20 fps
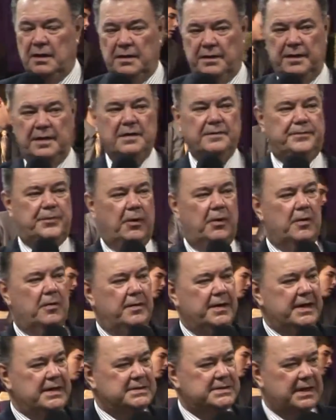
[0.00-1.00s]
Therefore,
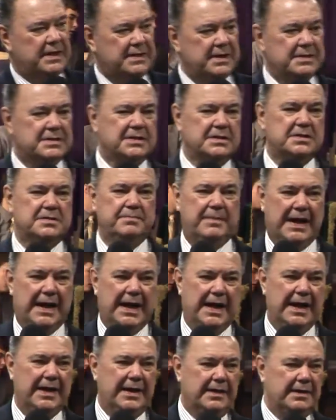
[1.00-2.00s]
when he said, This is
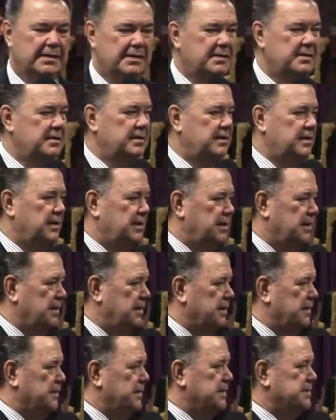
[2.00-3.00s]
my
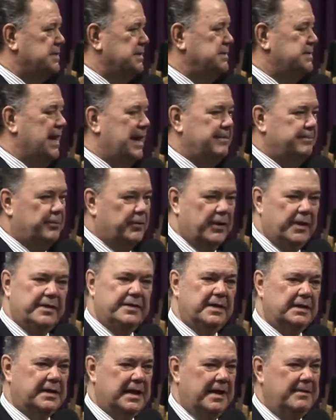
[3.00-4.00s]
this is that
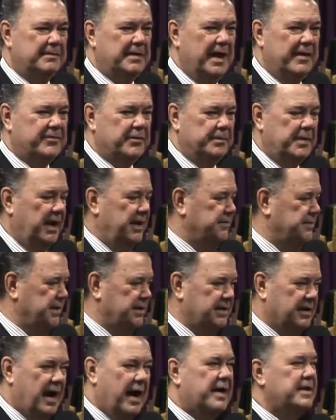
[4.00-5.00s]
bread that came down from
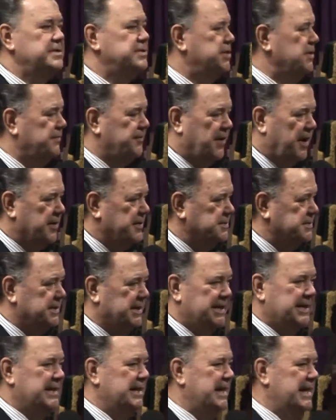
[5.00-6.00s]
heaven, not as your fathers
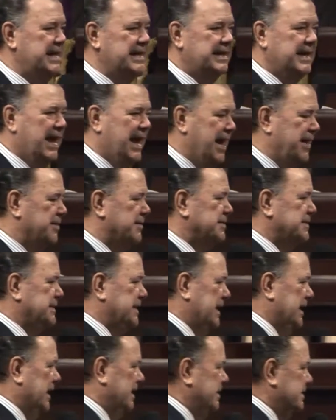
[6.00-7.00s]
did eat and are
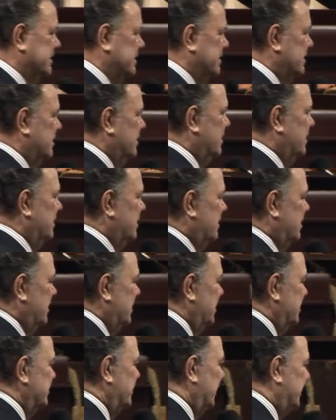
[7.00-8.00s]
dead,
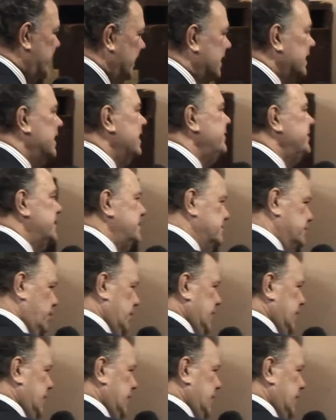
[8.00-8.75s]
but the living